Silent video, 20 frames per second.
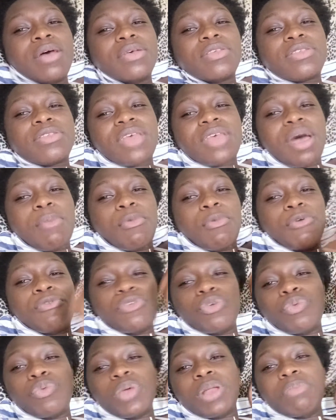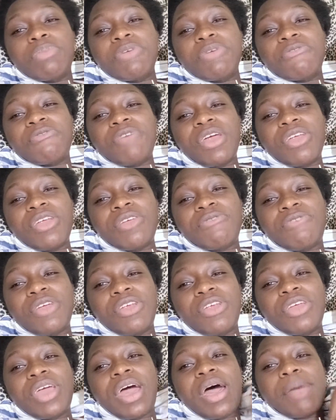some of you will be very,
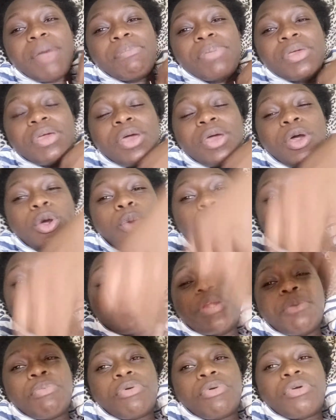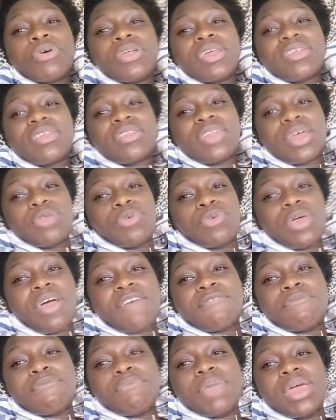very happy with the progress that we
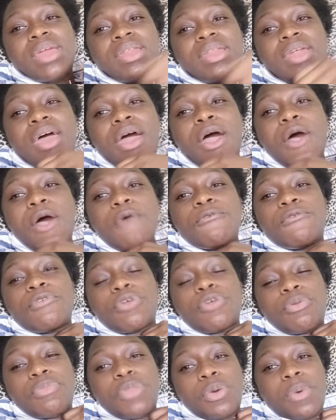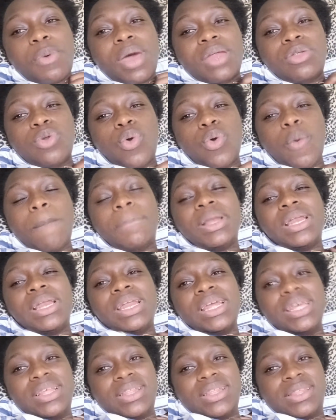have made from the word go.
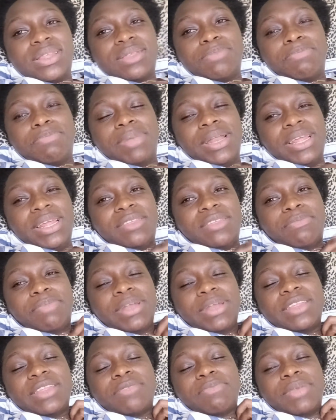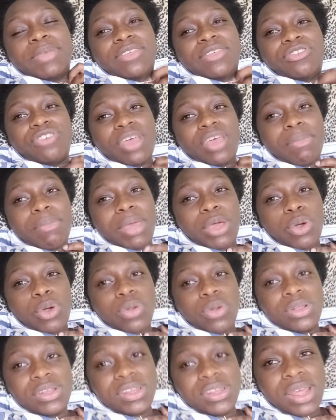Please, please, please, please share my
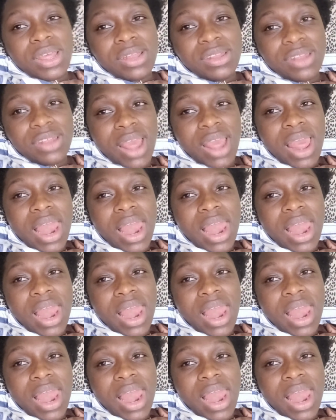content.